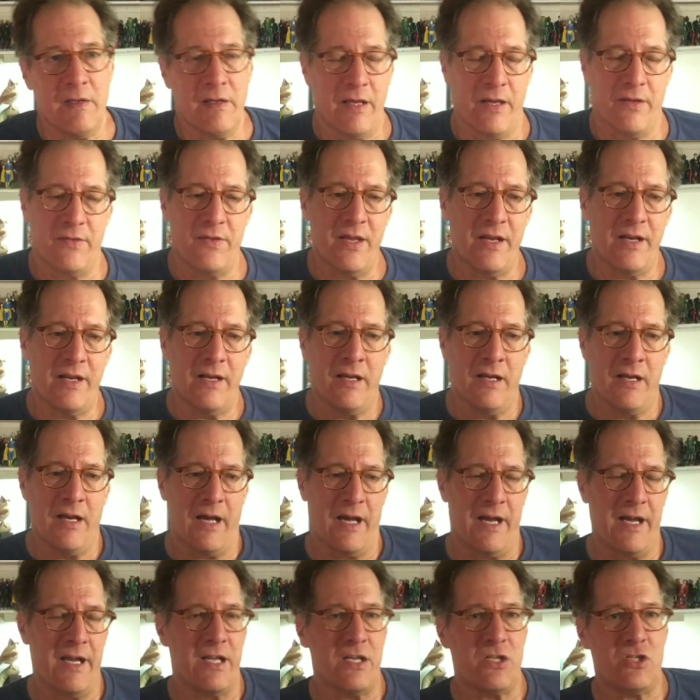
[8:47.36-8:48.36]
And then
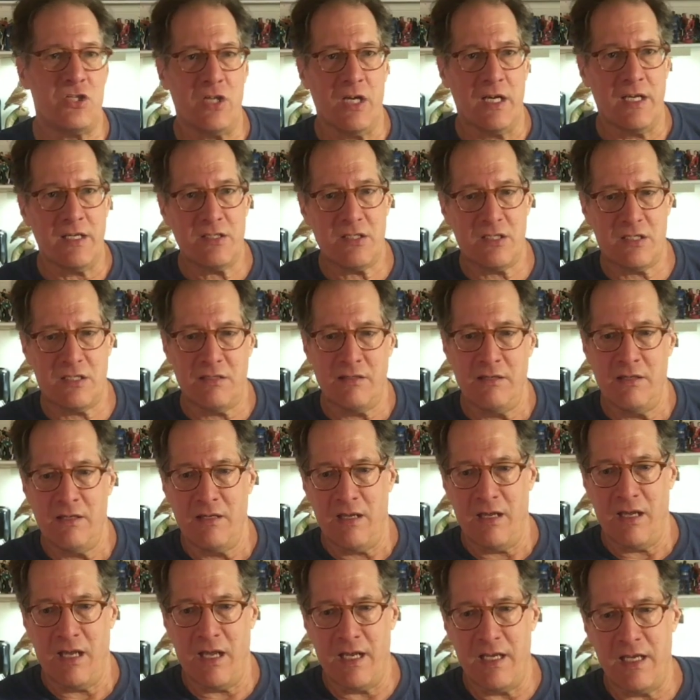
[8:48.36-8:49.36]
I adjust
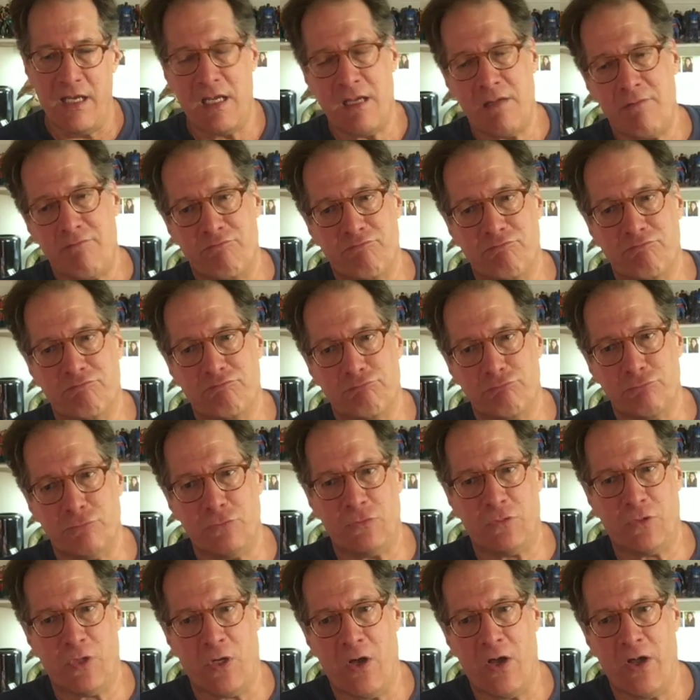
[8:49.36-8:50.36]
any
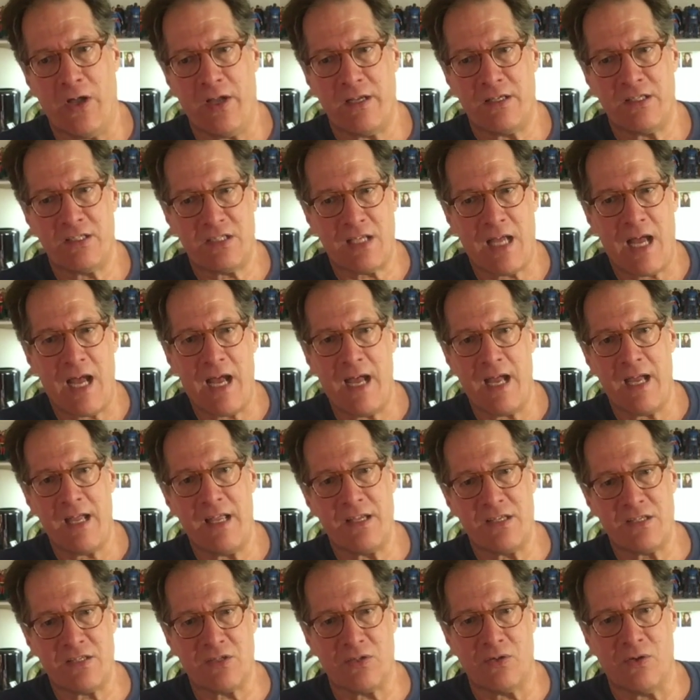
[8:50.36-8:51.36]
drawing
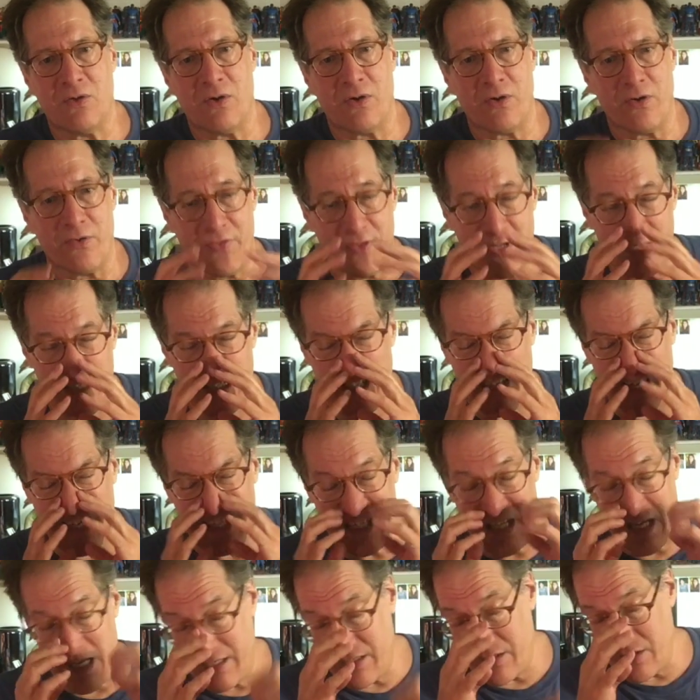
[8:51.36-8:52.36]
size or things like
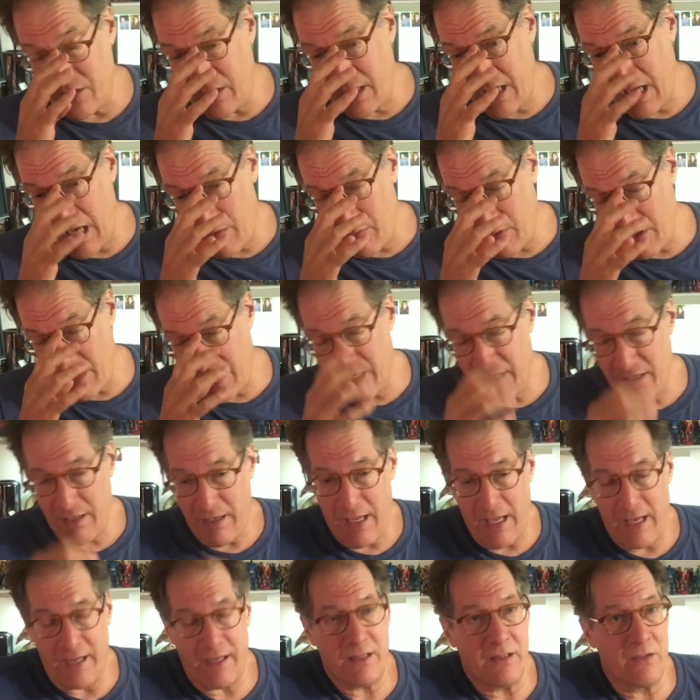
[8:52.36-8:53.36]
that to accommodate
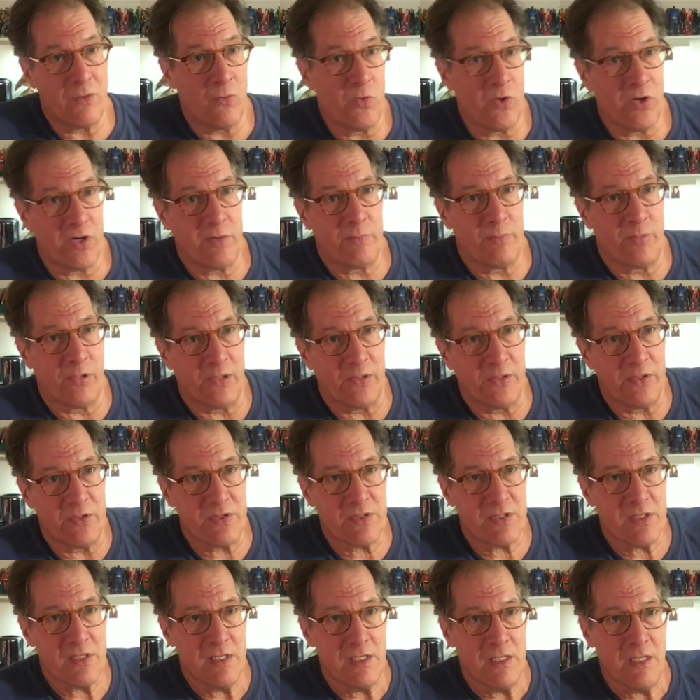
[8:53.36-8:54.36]
adding the word
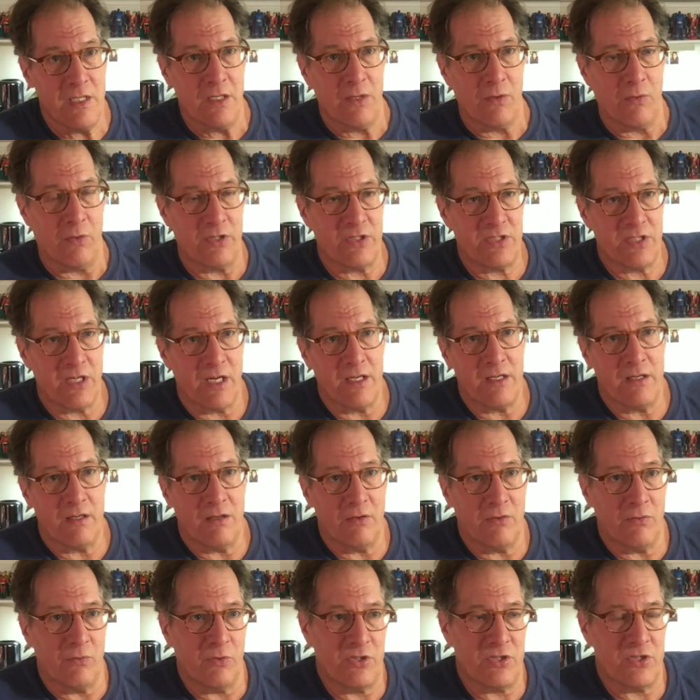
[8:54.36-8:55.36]
balloons, which
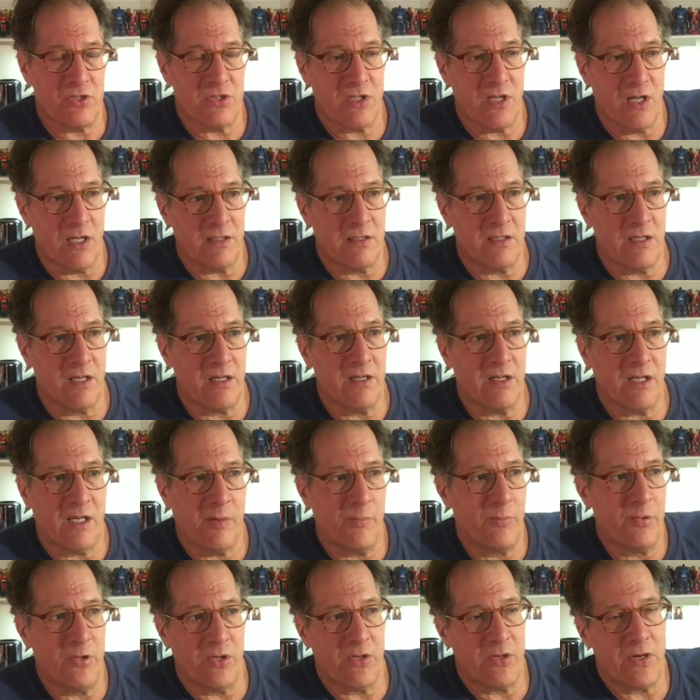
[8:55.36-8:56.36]
is all done in
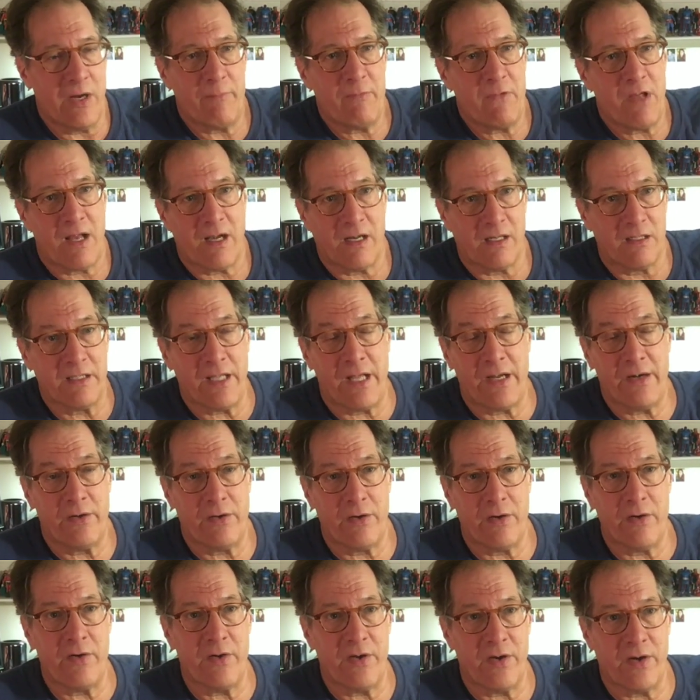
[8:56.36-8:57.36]
computer. I'm not a
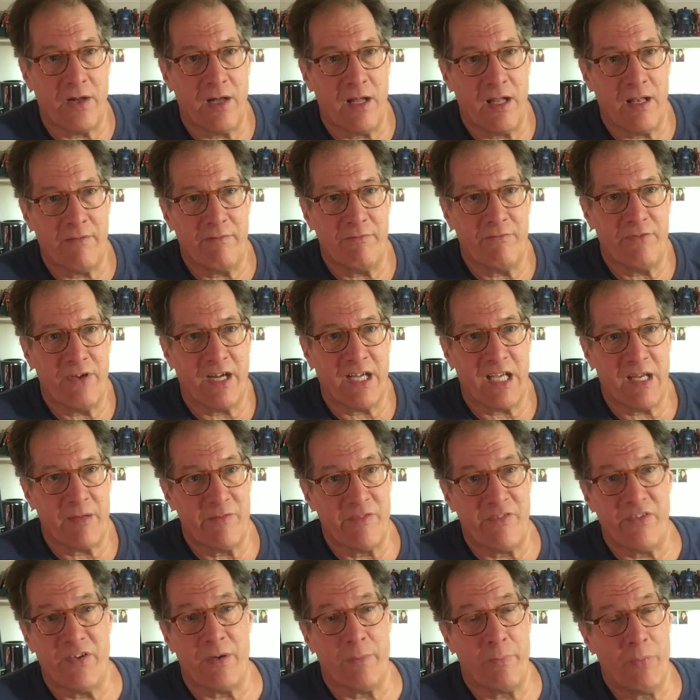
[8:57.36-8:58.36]
letterer at all. In fact, I'm
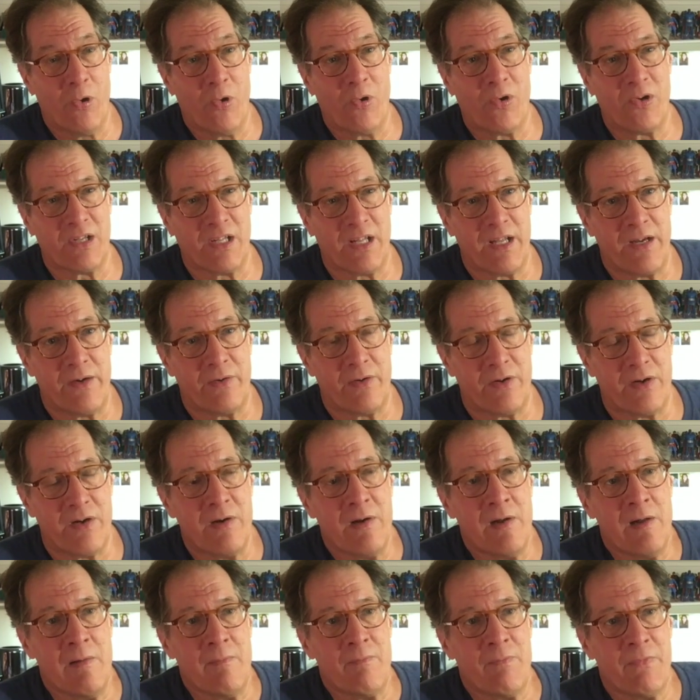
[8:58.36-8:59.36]
a very poor letterer.
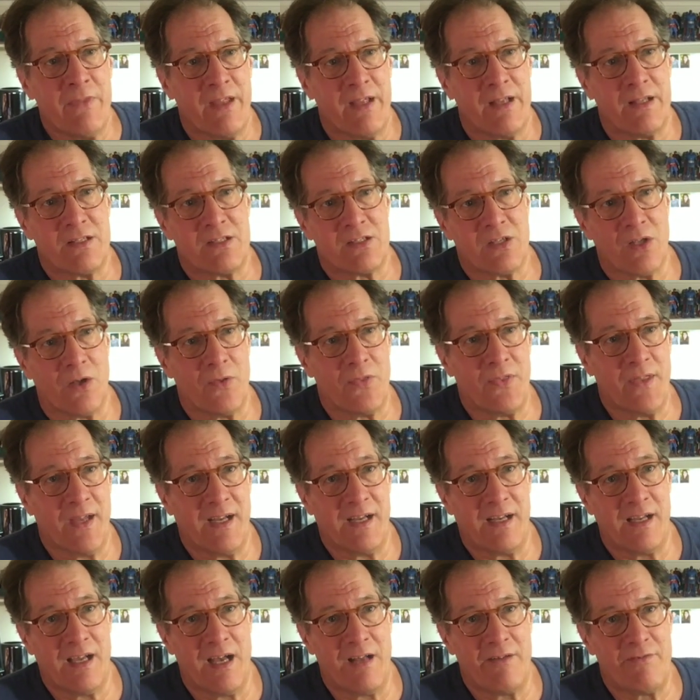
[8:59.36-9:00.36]
And so
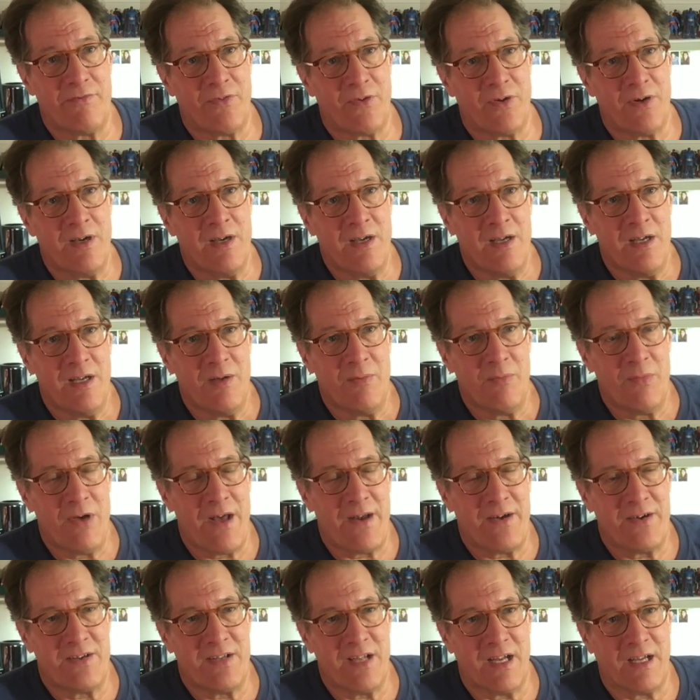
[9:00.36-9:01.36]
thank God for
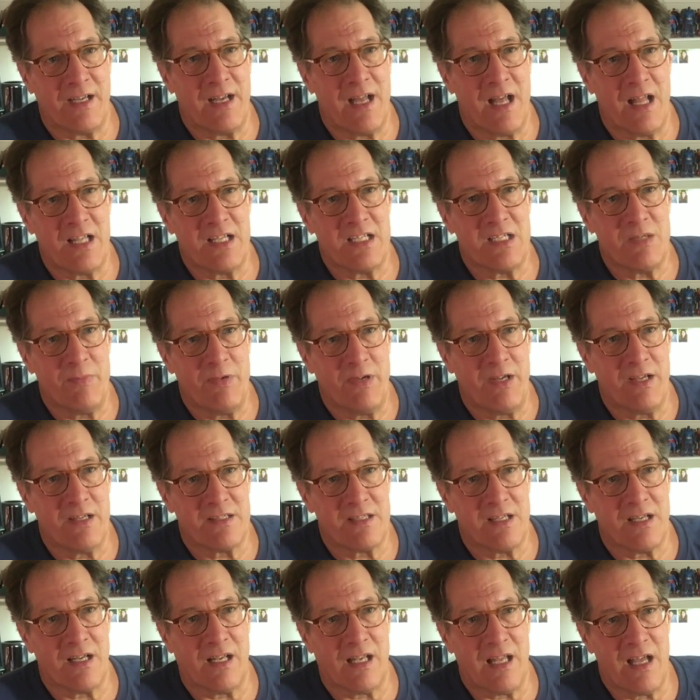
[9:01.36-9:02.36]
modern technology, because
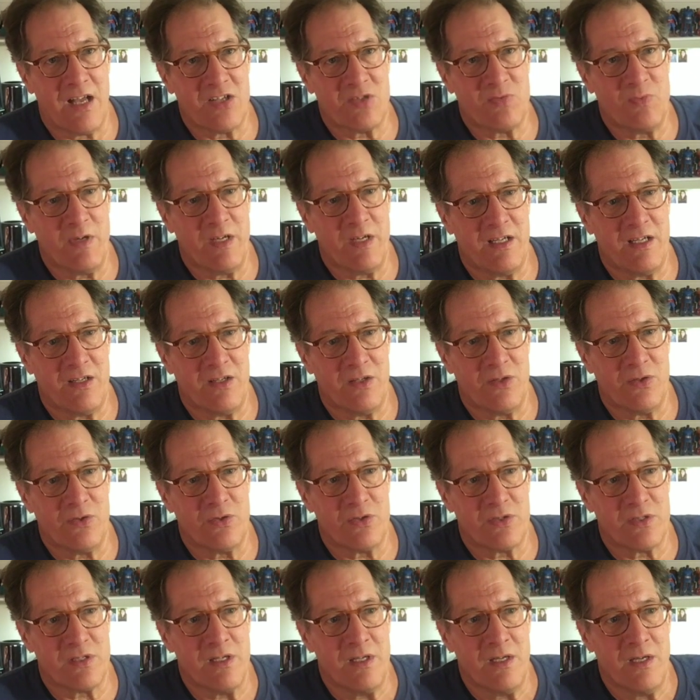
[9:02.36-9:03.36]
it allows
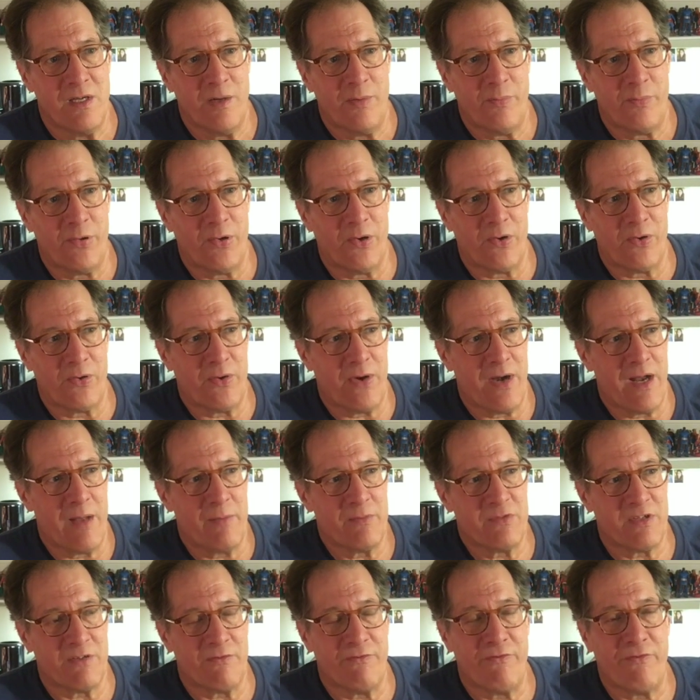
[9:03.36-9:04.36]
use
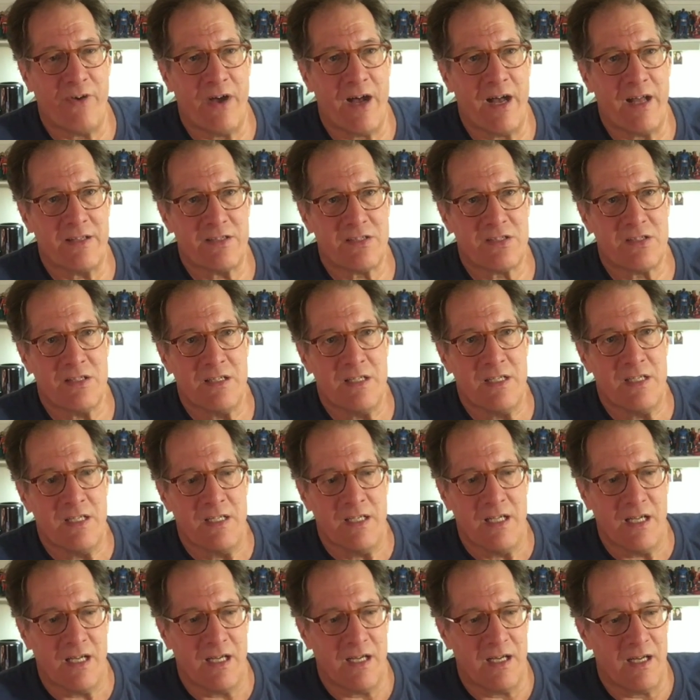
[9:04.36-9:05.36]
programs and fonts
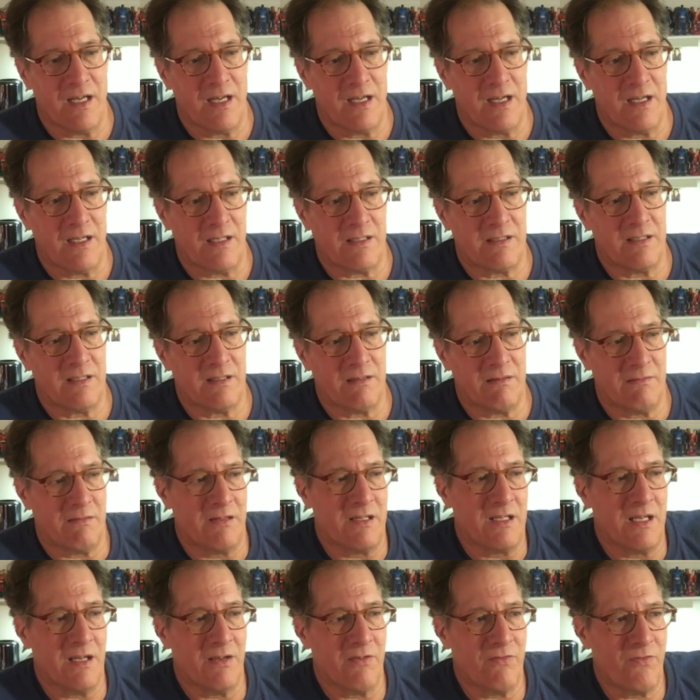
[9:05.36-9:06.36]
to
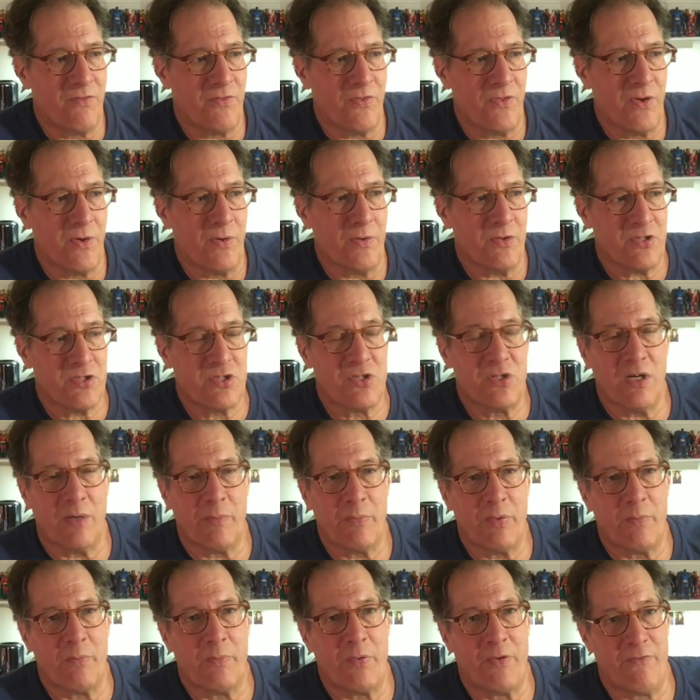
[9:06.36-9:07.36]
give the
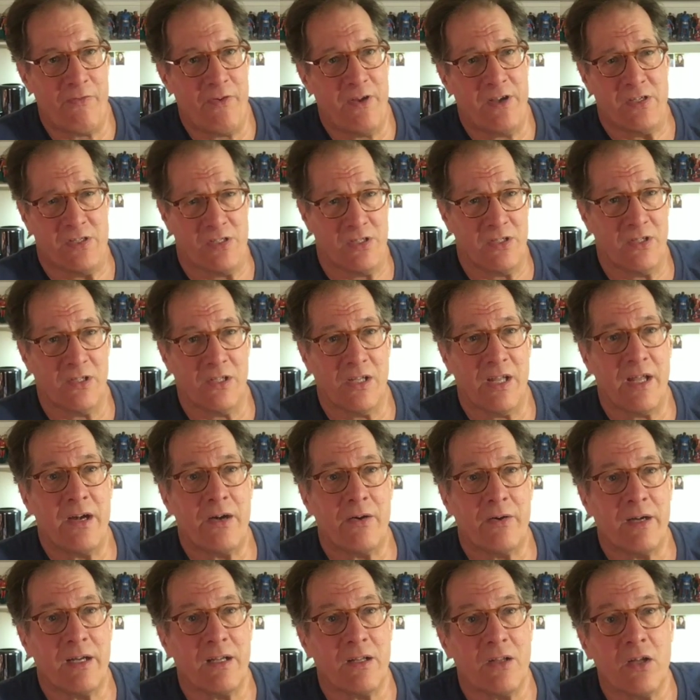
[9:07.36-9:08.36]
strip a professional
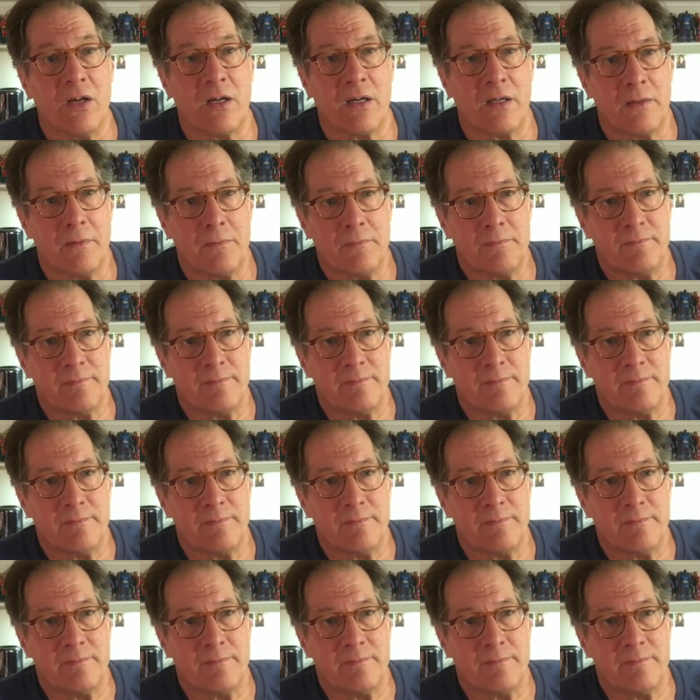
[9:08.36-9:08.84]
lettering look.